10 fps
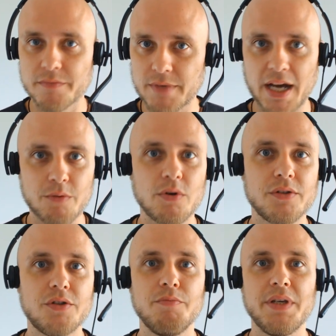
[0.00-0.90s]
I want
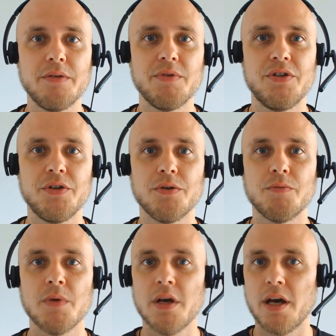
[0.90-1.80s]
to be with
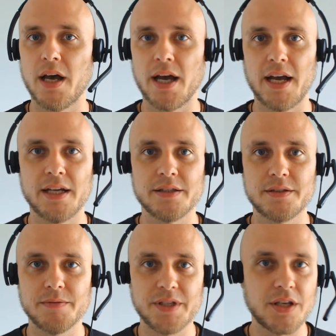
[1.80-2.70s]
you. And
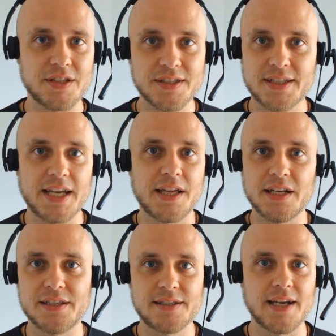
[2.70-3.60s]
he doesn't say that
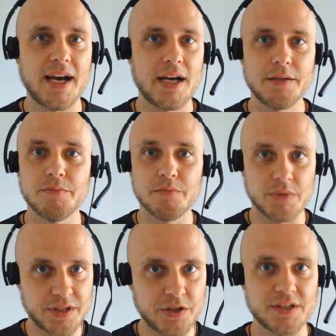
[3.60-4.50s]
it's sad. He
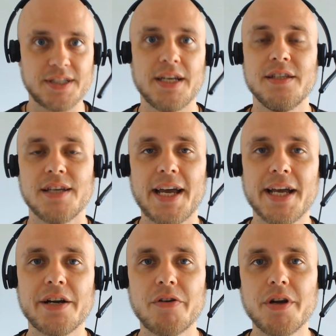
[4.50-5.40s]
just says he's
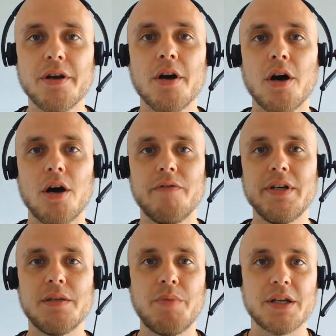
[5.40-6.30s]
angry of
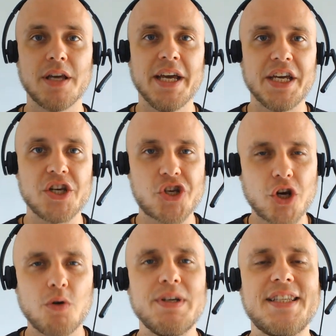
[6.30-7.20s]
it, but he
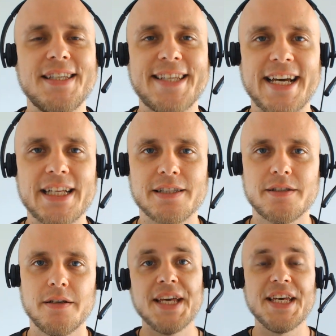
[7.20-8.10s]
shows his
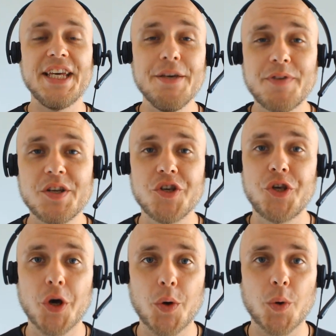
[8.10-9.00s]
intent. Even
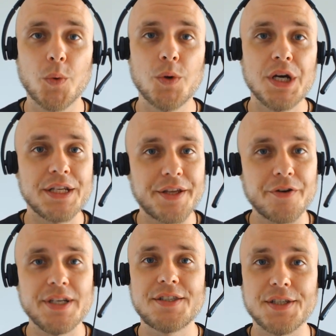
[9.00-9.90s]
though there
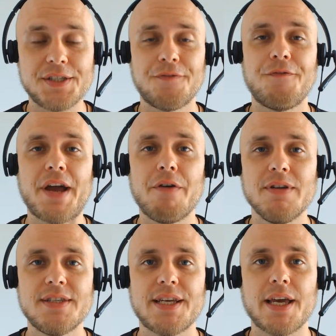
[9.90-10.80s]
is this fairy
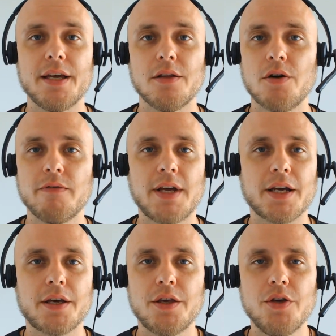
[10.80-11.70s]
tale of
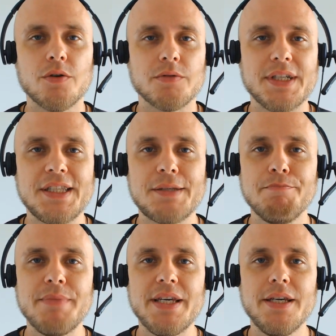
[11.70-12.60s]
like, you know, it's
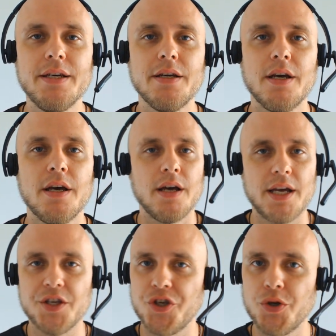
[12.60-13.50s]
me
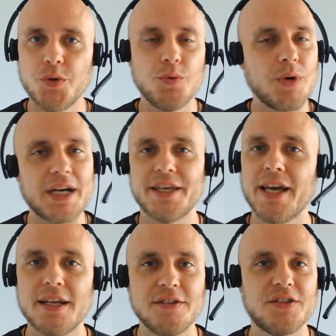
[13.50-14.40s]
and you
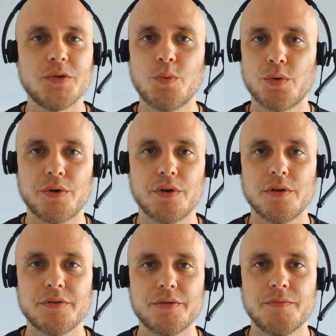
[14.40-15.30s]
against the
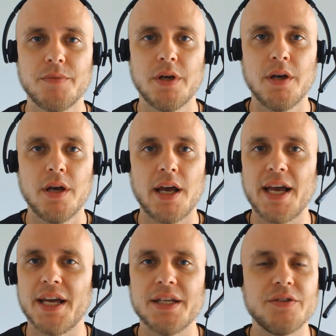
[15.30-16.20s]
world,
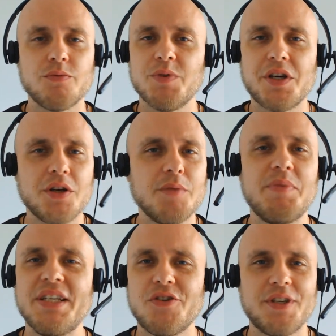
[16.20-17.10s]
and we're gonna
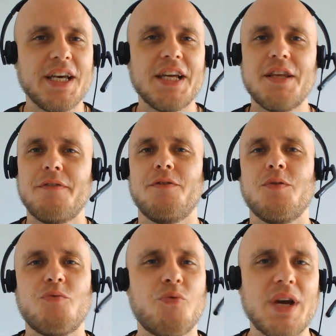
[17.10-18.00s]
be together for the
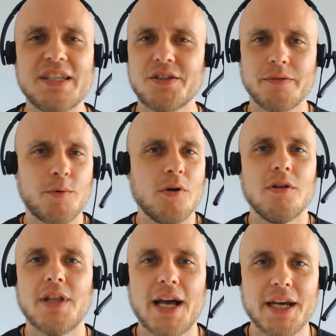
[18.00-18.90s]
rest of our
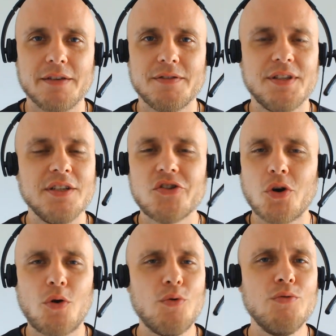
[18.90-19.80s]
lives. Then it's
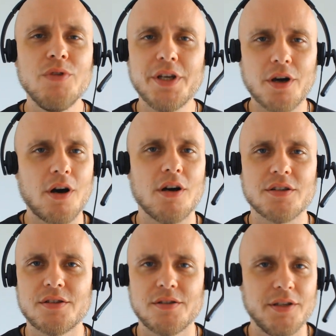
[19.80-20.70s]
only
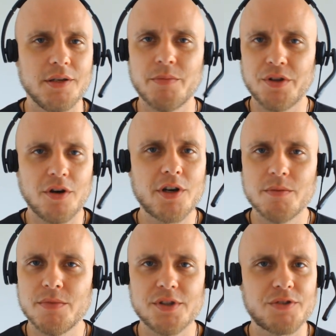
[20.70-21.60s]
us in a
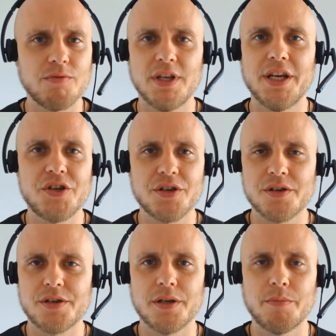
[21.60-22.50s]
monogamous
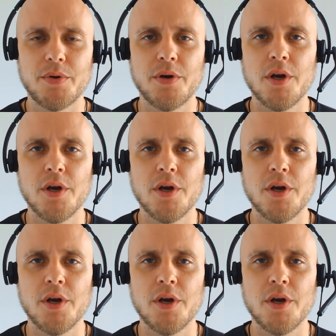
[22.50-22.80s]
relationship.